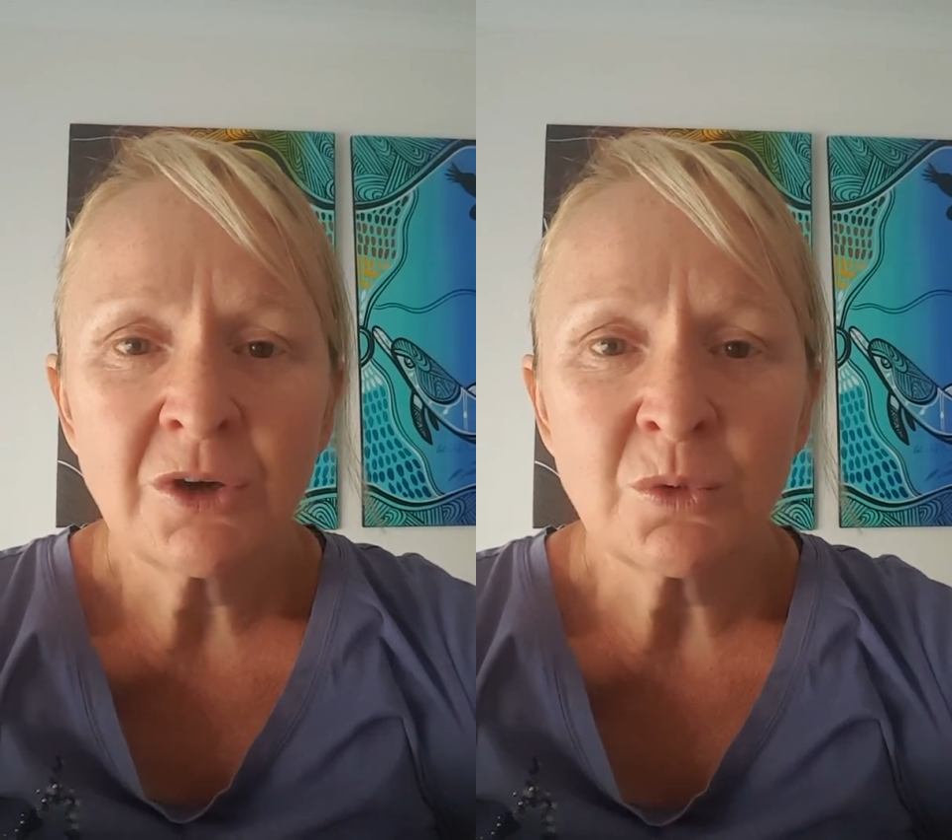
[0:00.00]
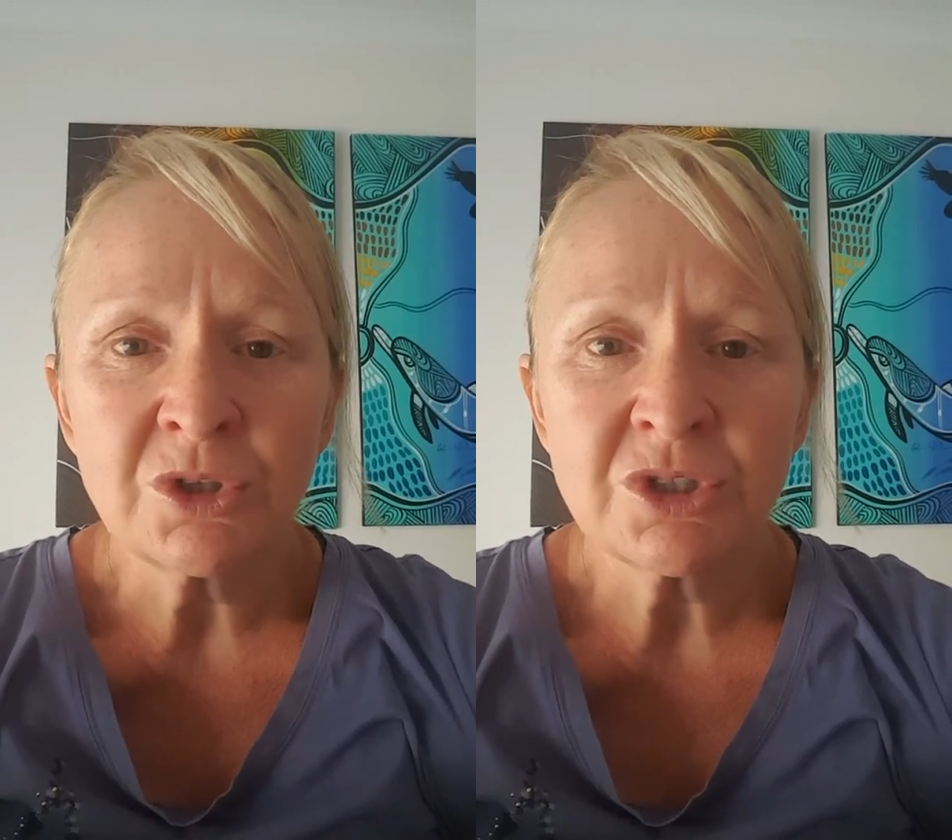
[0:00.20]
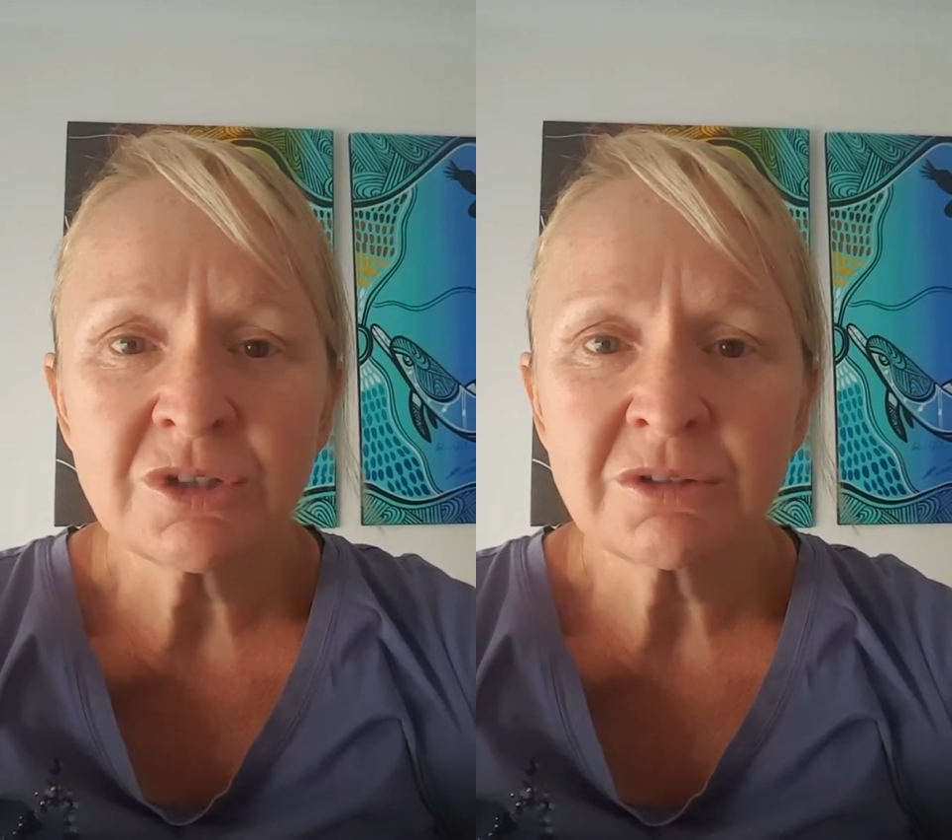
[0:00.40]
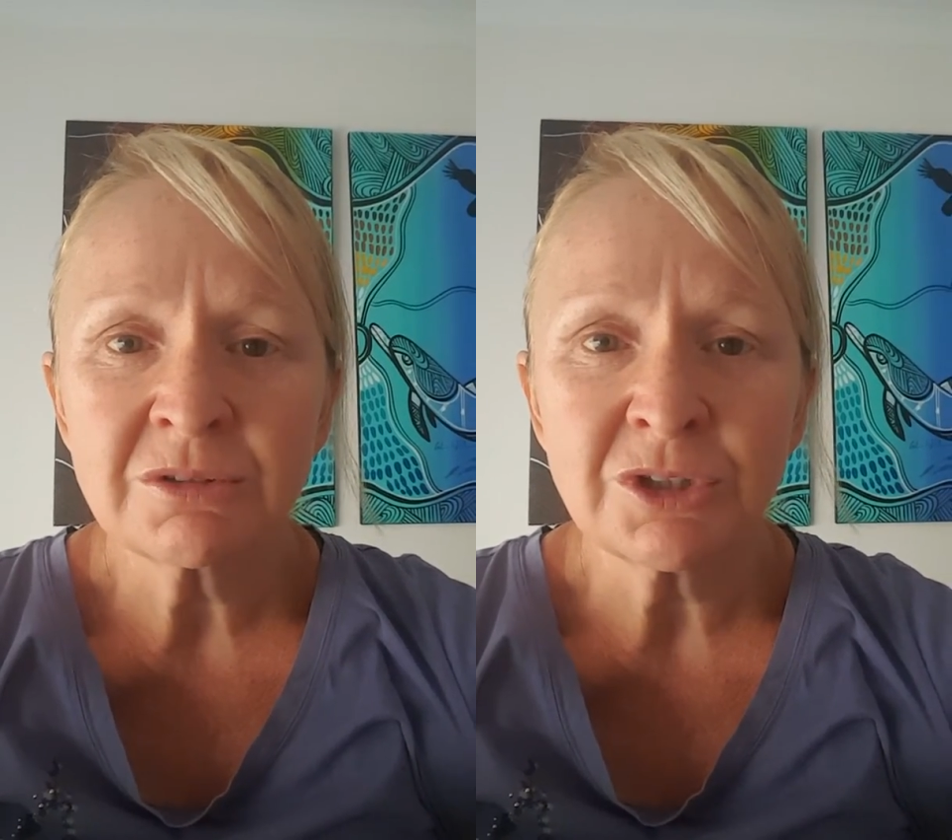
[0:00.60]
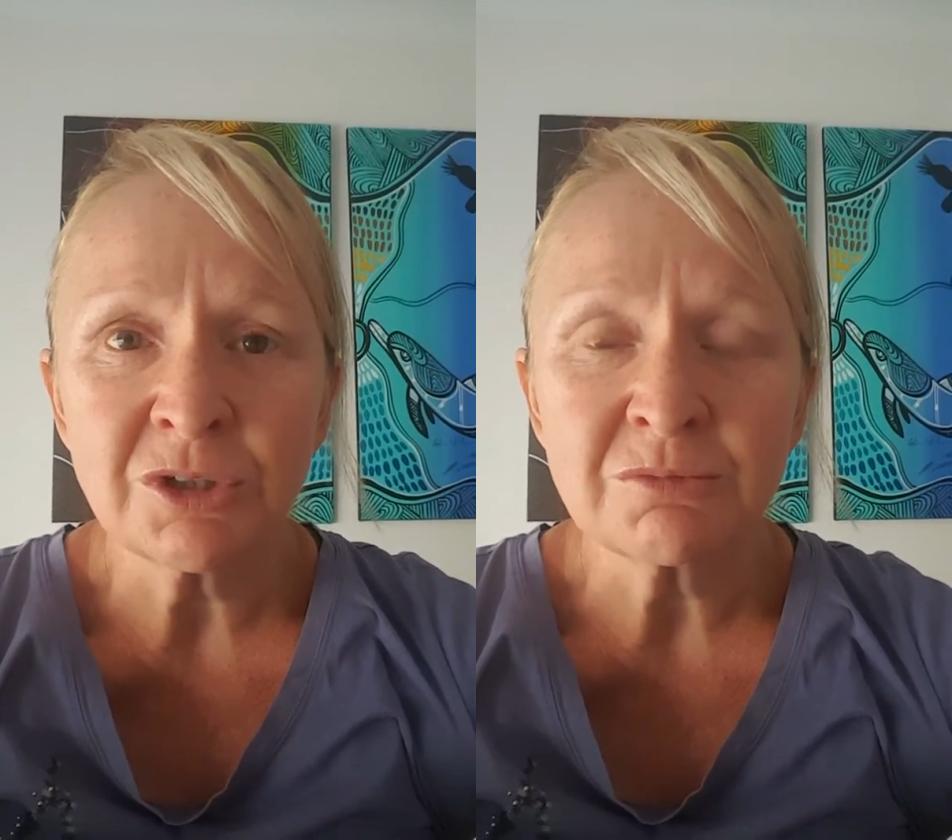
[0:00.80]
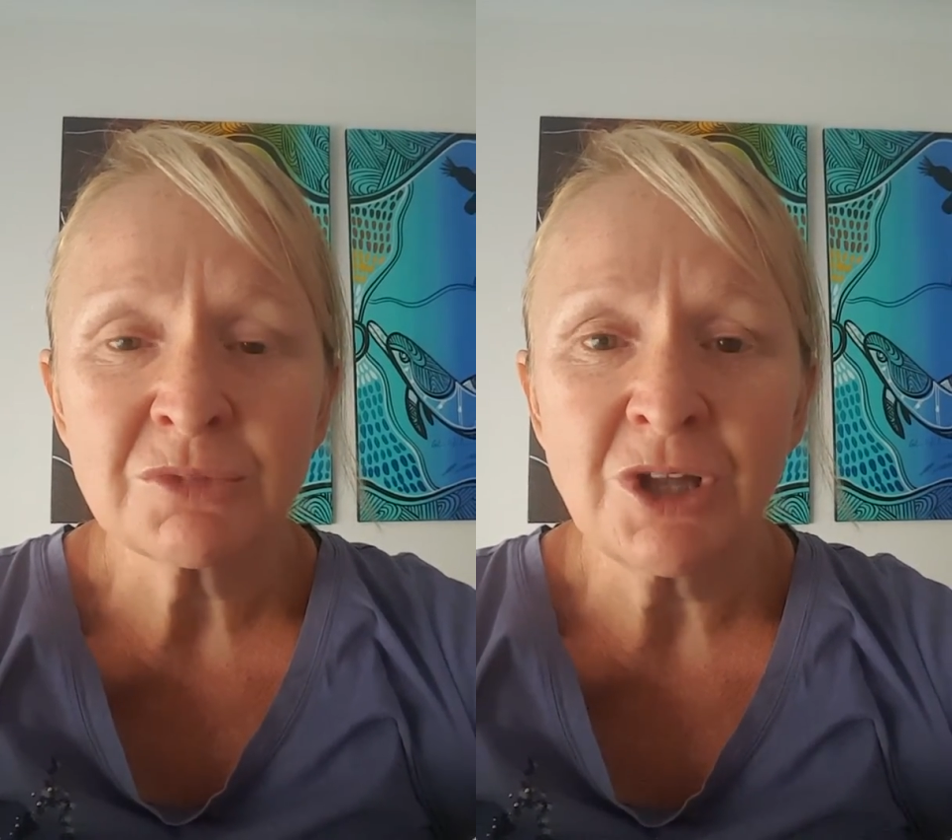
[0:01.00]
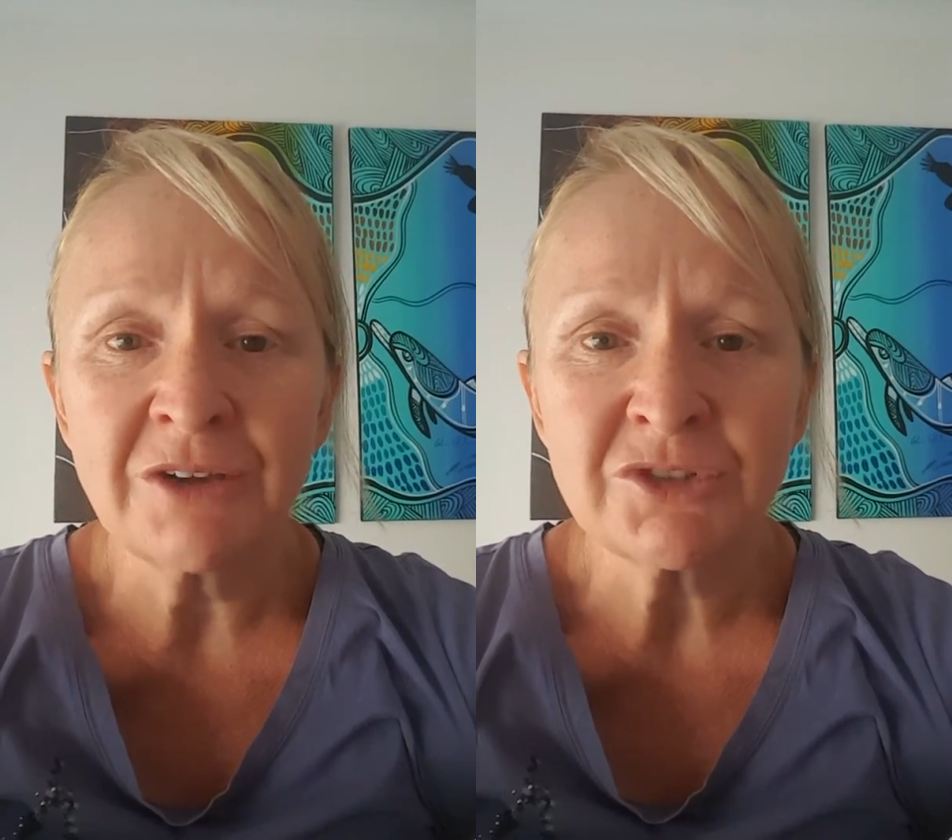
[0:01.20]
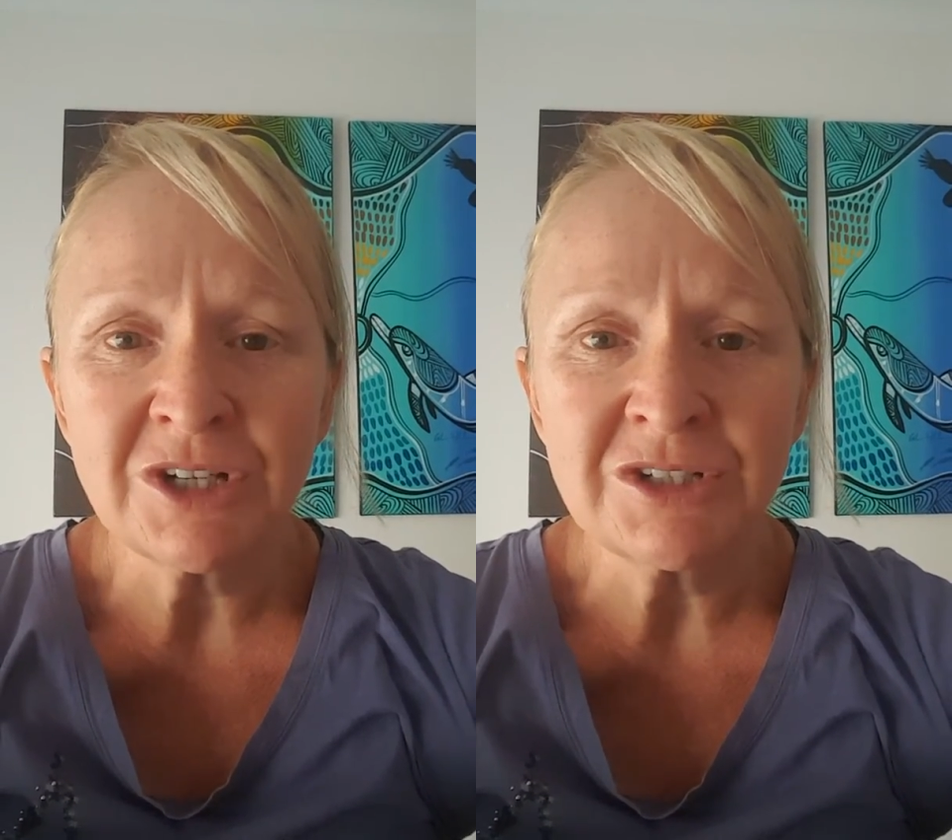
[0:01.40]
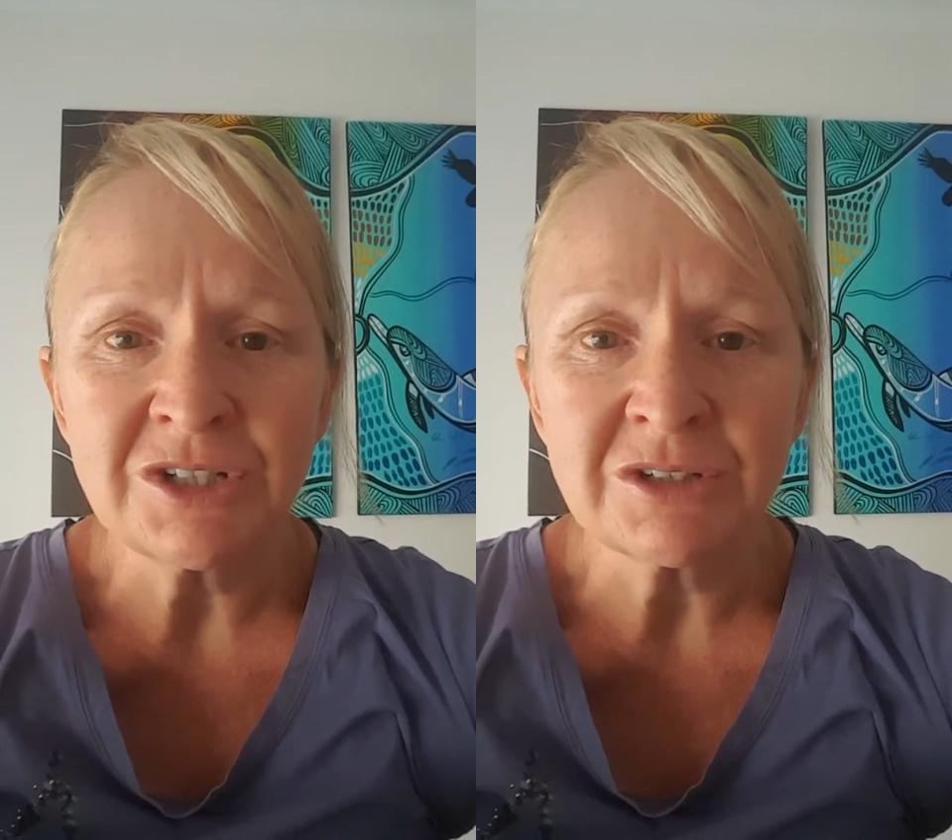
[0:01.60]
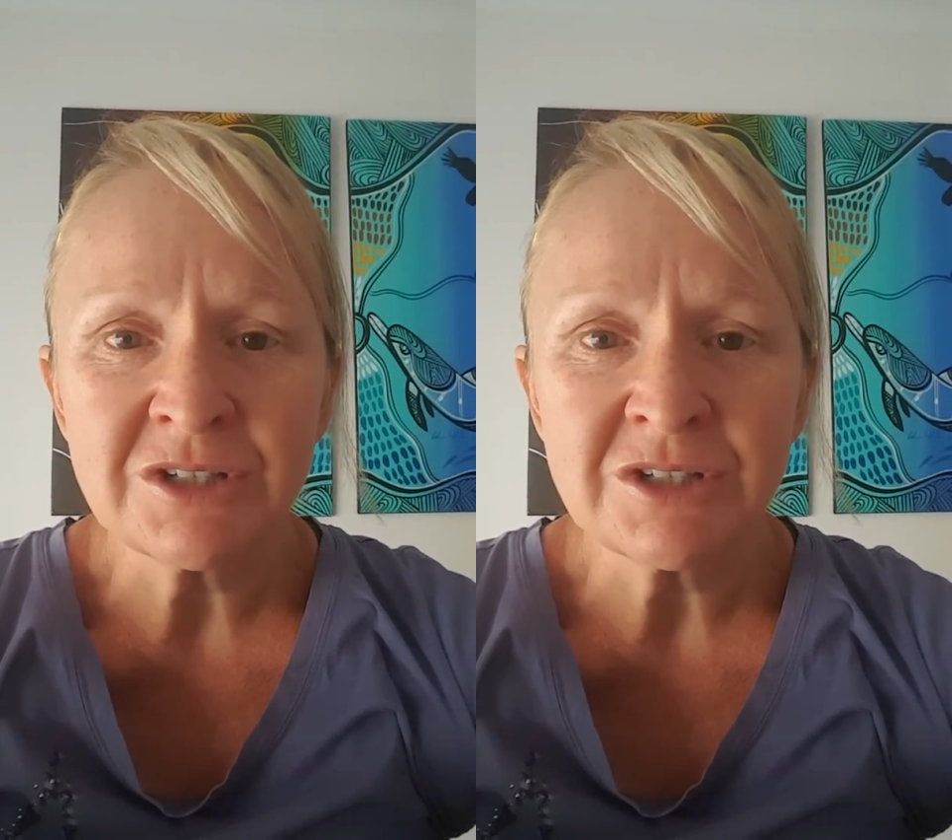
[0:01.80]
which, life-changing